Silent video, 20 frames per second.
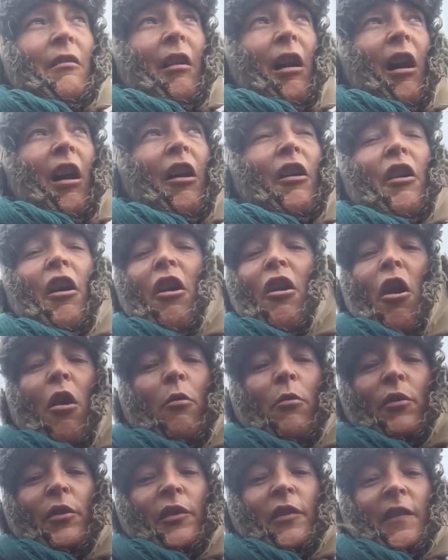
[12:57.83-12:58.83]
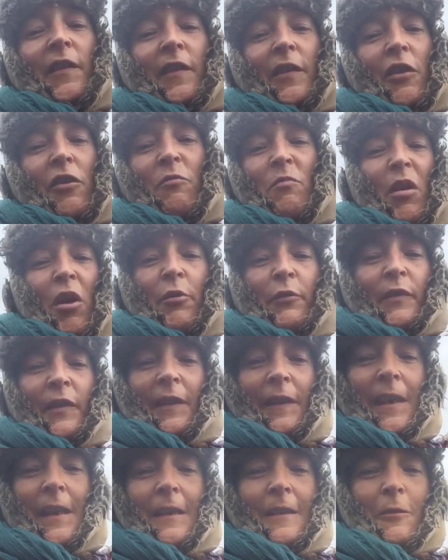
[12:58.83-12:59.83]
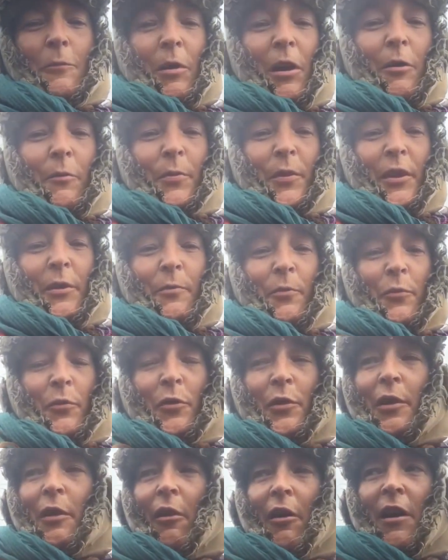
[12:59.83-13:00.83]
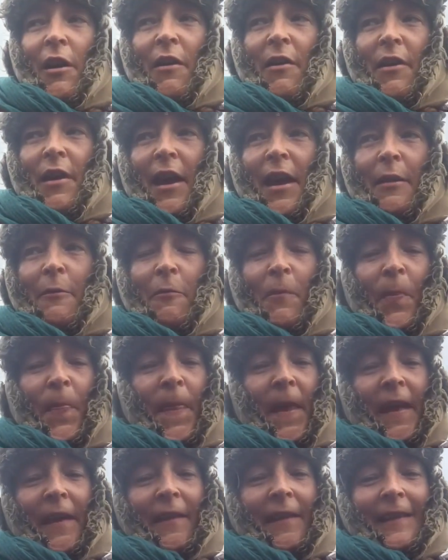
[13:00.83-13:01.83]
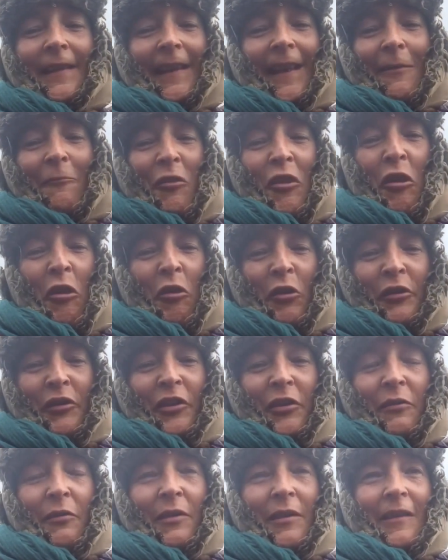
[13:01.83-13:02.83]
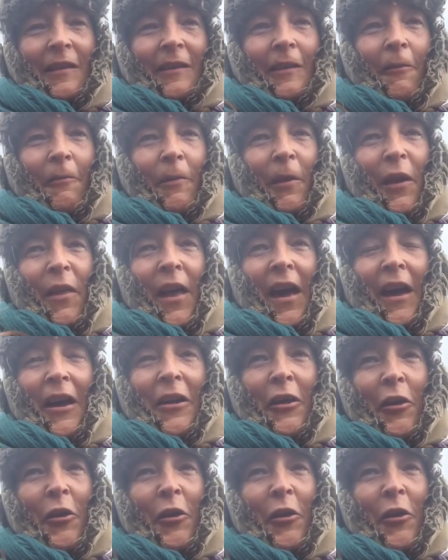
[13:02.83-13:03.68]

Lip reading: And I know I assume loads of things about people, and like they think the same way I do and stuff like that, and I